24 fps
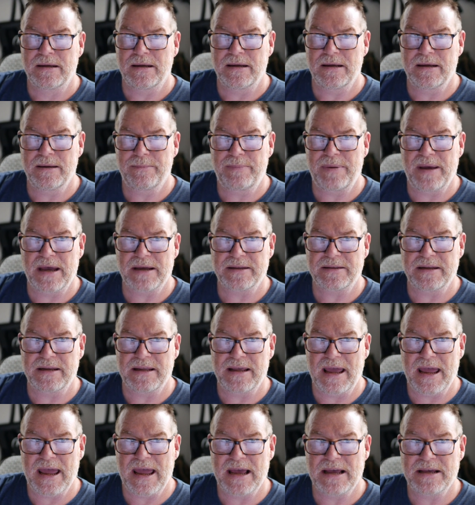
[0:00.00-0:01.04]
impact that he
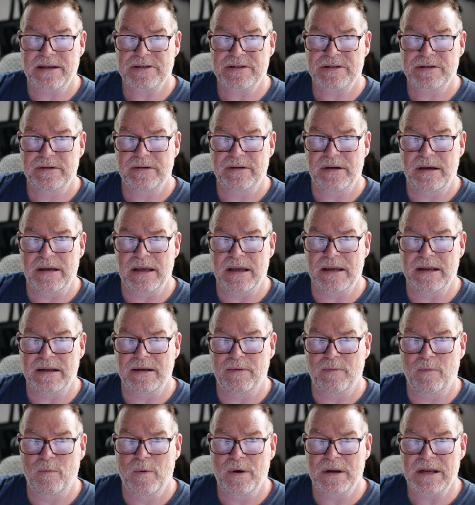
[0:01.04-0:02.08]
has,
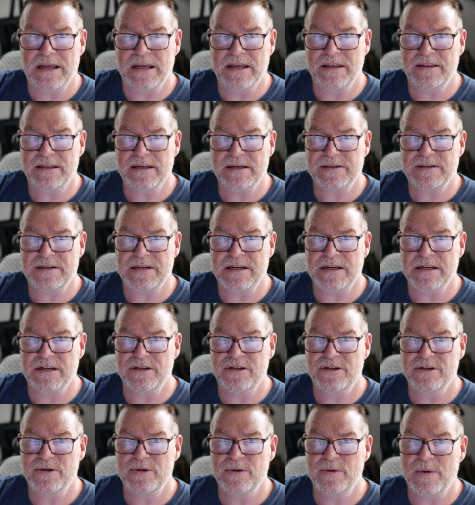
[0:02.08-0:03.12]
and what he thinks he can
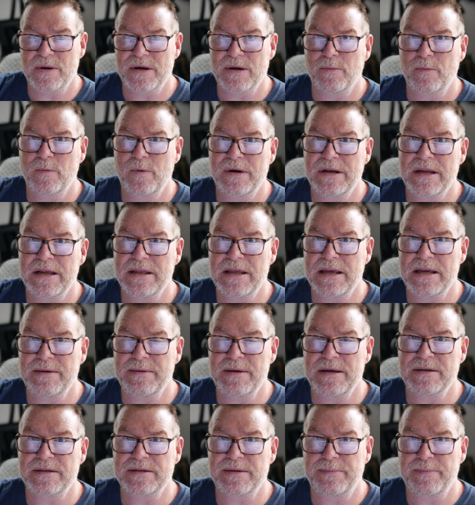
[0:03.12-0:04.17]
do, and what
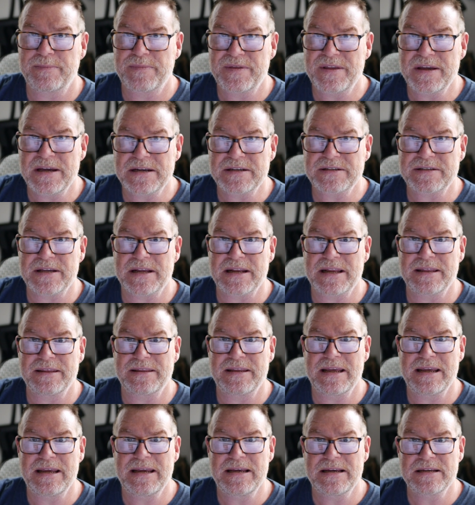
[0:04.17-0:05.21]
he thinks that
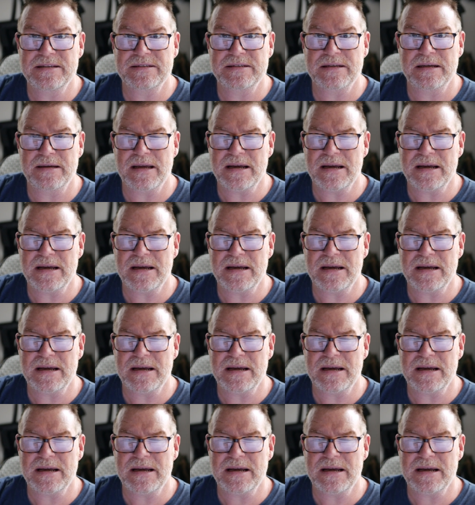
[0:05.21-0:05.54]
he is